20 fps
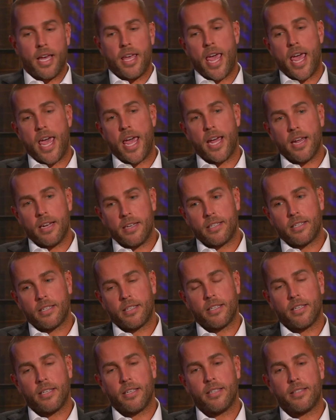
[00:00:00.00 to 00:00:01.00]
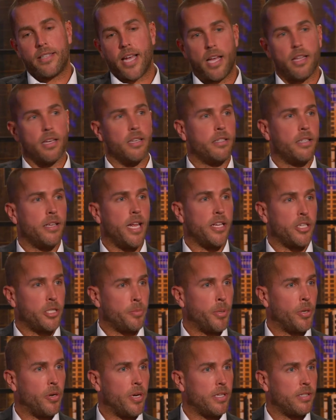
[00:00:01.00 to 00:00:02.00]
And talent and
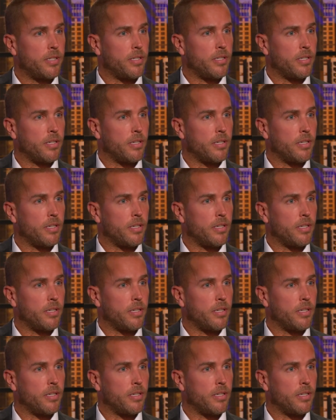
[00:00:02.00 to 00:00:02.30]
experience.